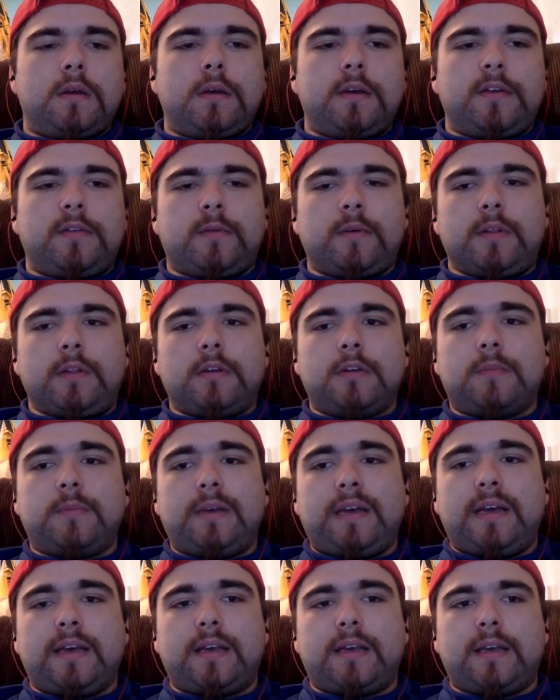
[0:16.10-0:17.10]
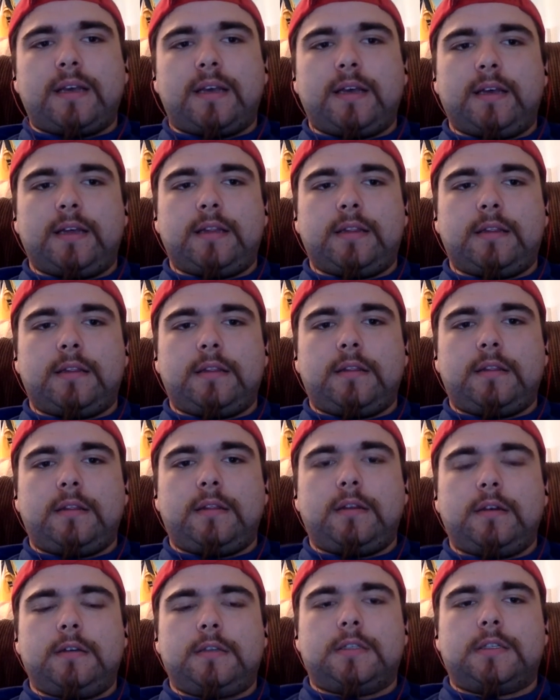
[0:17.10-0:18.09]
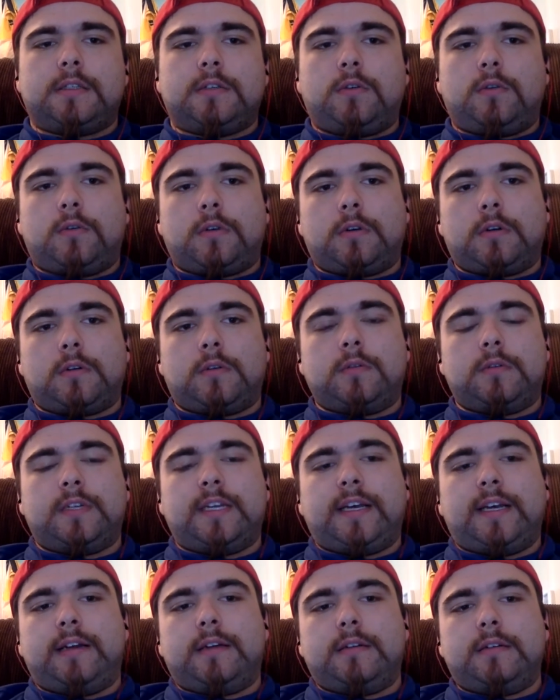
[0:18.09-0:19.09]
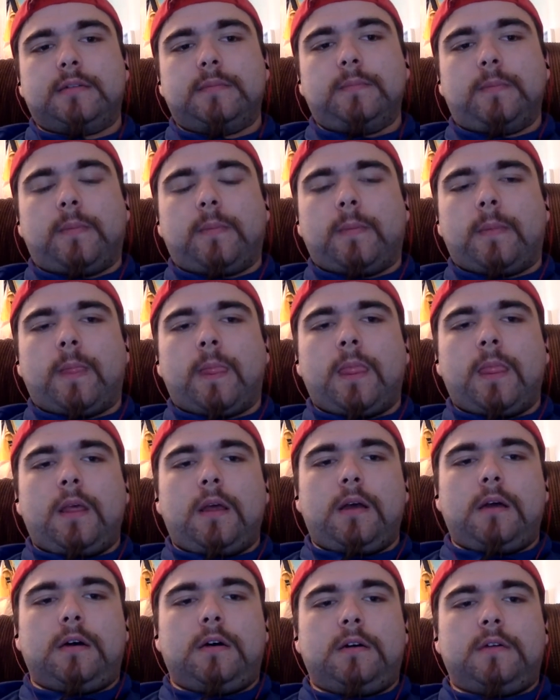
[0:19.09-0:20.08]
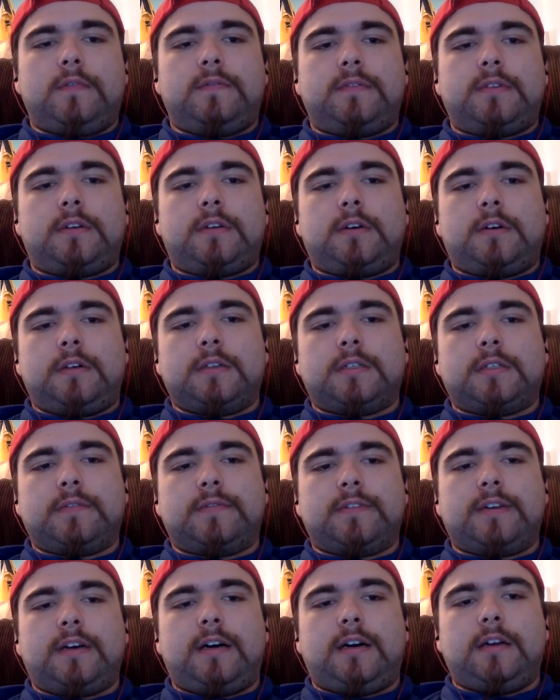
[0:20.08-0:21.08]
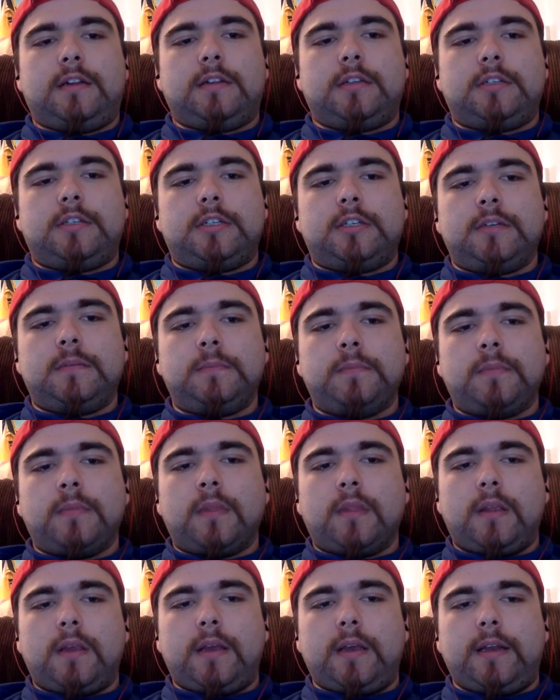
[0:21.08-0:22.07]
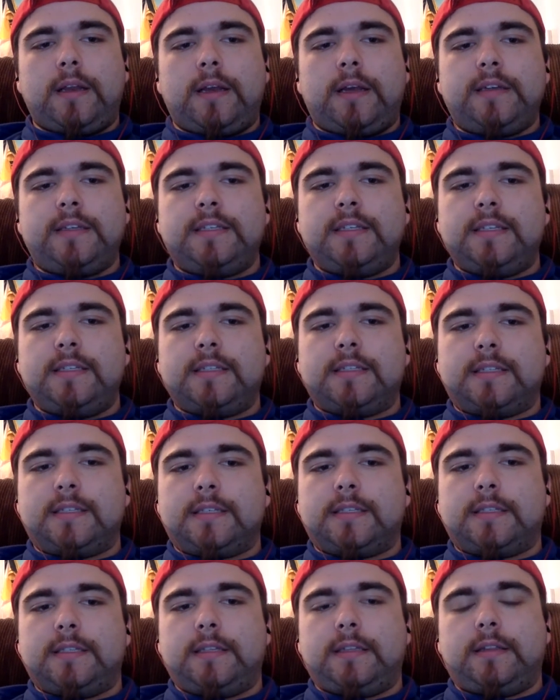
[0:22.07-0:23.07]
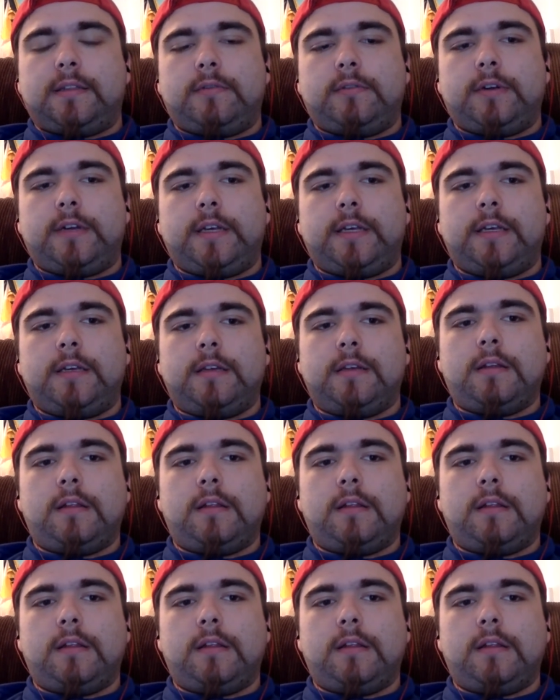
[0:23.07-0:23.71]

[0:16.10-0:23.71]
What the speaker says: If we look back at the historical data of the cost of college, in 1963,